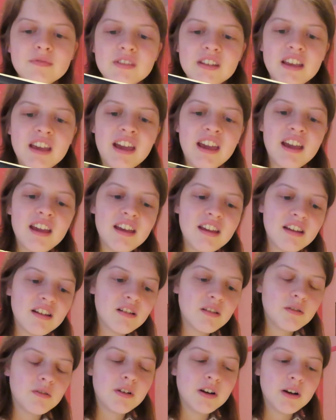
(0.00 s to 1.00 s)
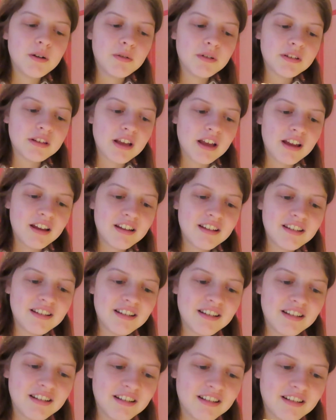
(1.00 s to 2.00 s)
Okay, where was I?
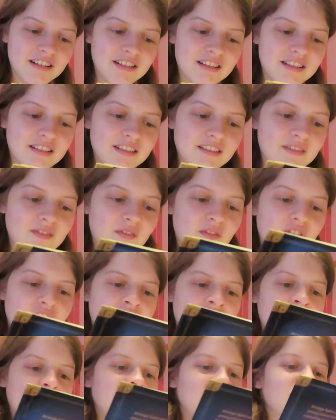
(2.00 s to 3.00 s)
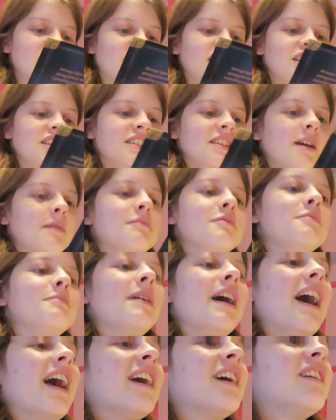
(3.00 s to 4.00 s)
Johnny stepped
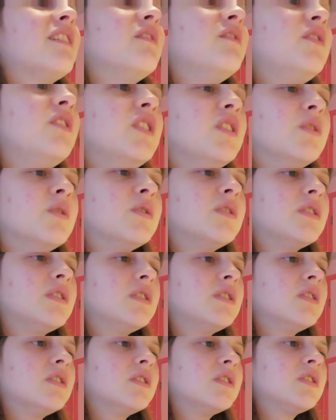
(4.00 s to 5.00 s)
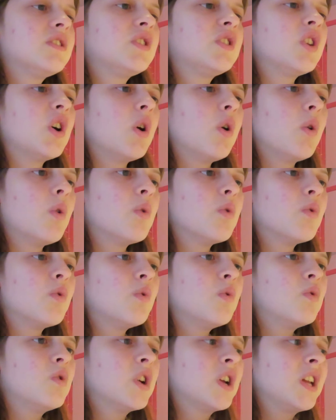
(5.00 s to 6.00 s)
back, confused. So,
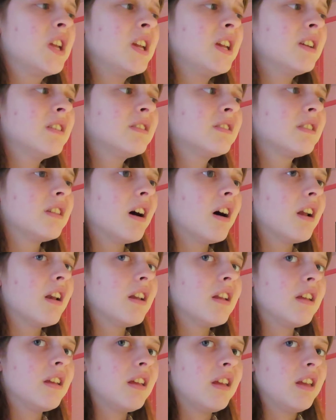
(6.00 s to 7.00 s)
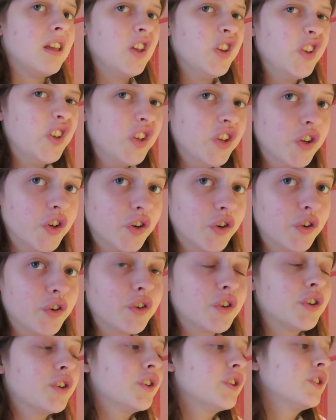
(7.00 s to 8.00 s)
Rakia's not here?
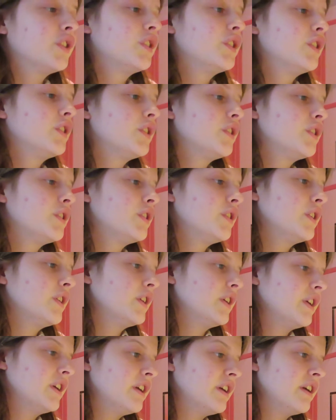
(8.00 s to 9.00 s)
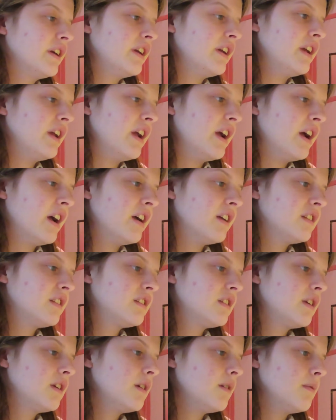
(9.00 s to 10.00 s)
He asked.
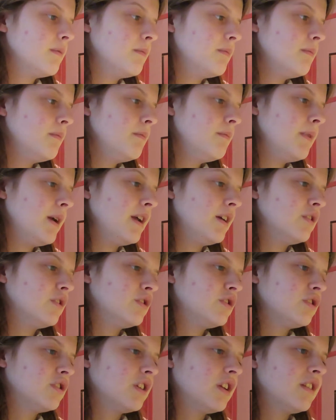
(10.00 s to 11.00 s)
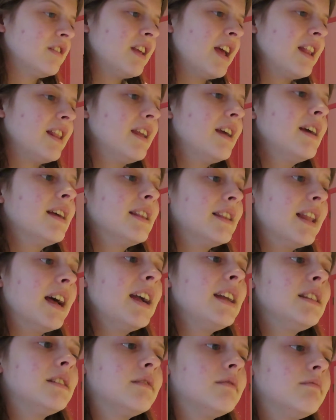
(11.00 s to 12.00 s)
Mangle shook his head.
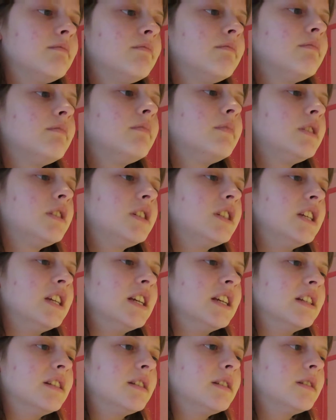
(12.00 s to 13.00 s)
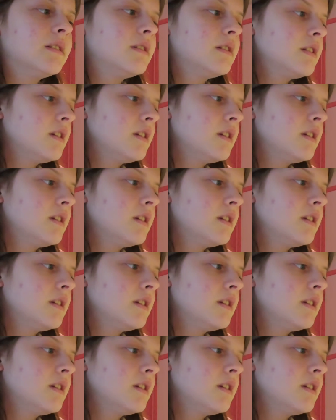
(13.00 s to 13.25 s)
Nein, she is.